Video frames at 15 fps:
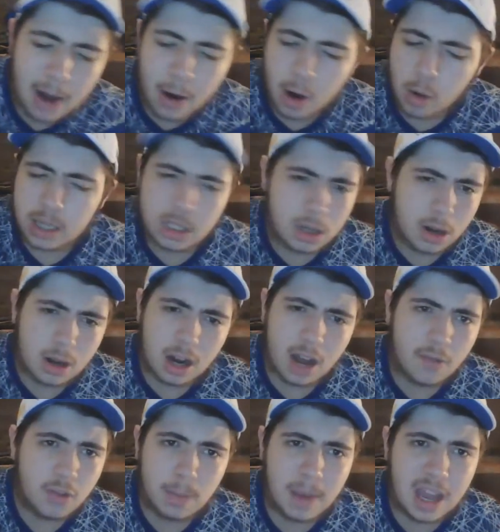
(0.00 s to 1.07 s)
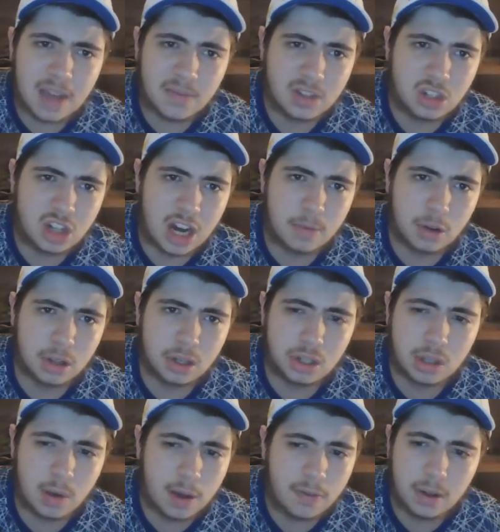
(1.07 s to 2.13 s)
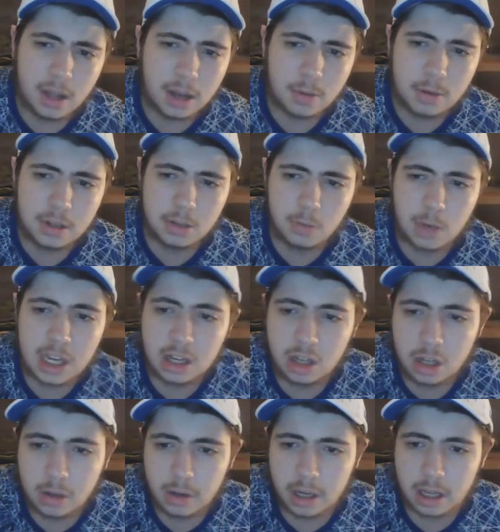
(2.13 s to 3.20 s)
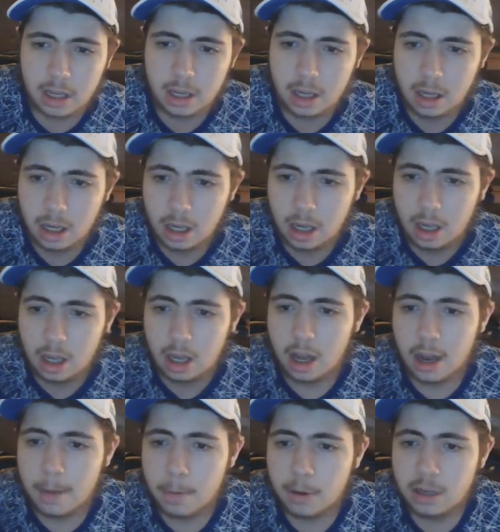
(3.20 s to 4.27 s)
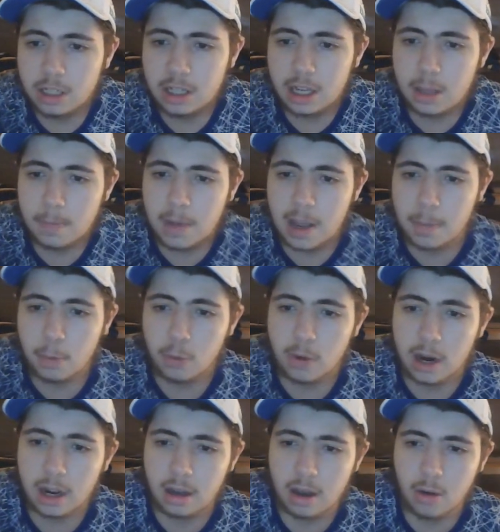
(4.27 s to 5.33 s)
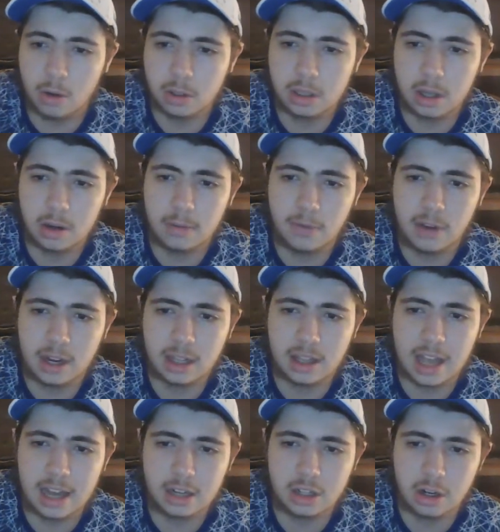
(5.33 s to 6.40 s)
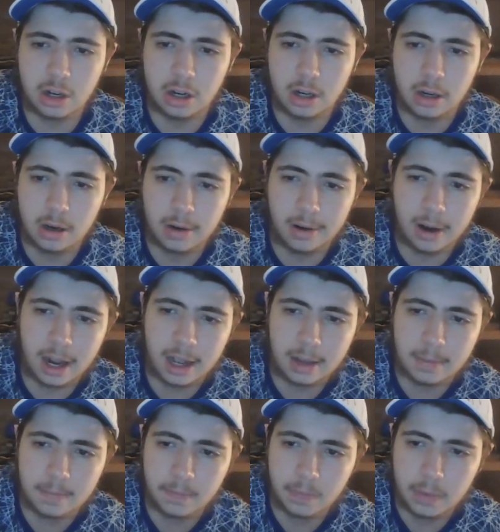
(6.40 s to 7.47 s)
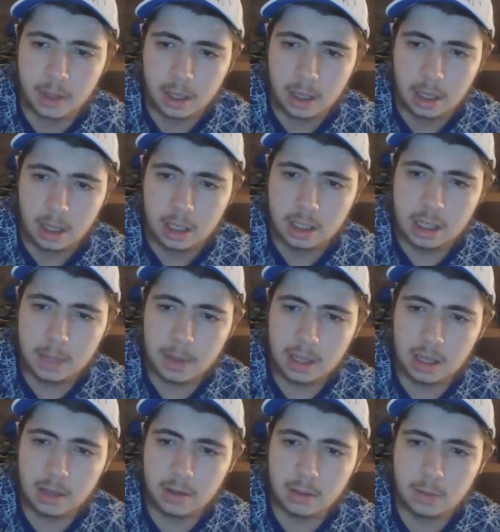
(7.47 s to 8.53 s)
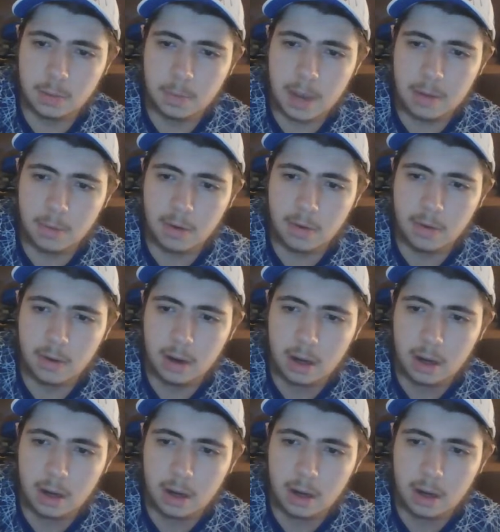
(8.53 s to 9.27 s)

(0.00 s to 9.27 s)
always turn up for the Panthers generally, so I feel like we can do it. I appreciate that people also think that too, all right? Tipping Eels for Penrith